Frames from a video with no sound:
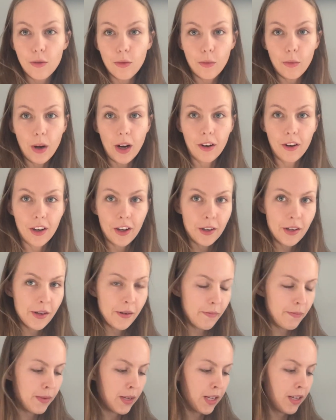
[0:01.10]

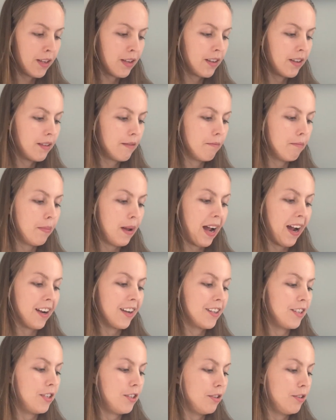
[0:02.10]
welcome back
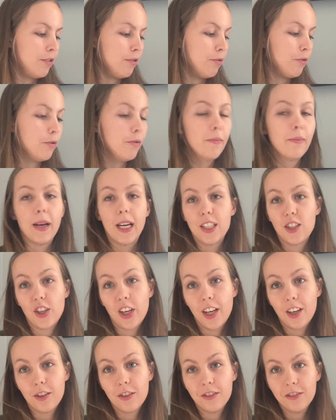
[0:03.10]
to my
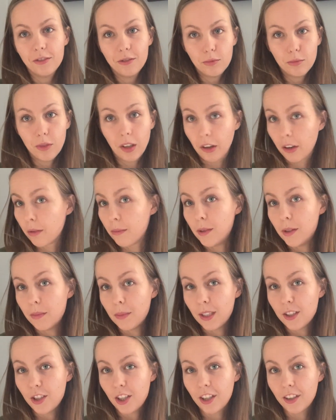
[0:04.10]
channel. Welcome to my
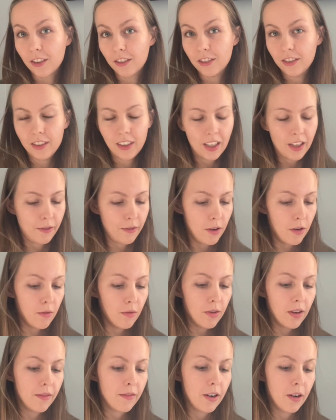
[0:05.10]
channel if you
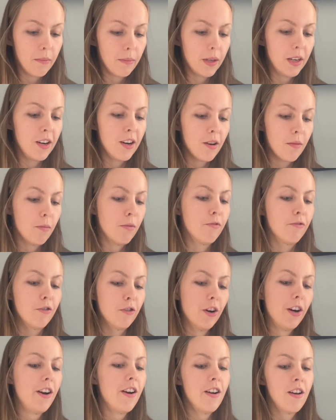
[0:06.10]
have not been here
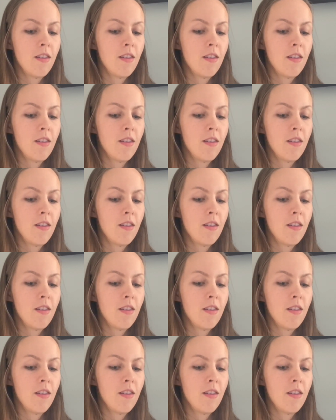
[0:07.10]
before.